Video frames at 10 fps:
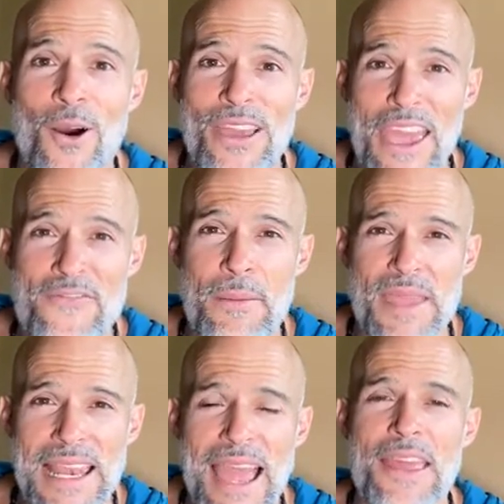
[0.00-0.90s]
Okay,
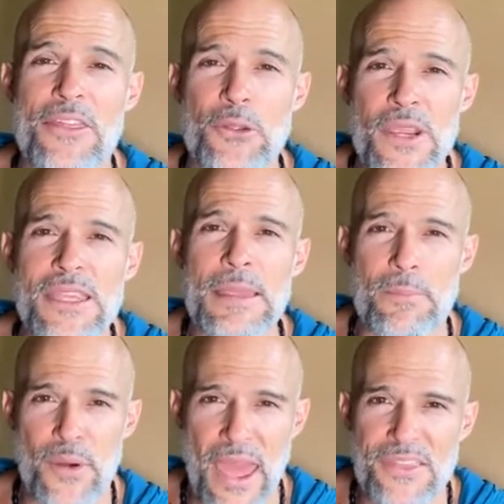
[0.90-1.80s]
familia? 3
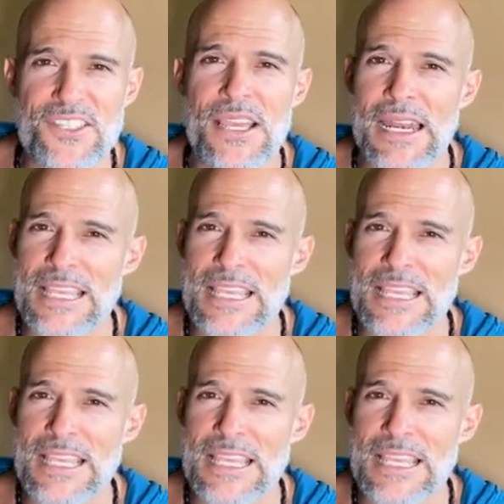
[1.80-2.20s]
deep breaths.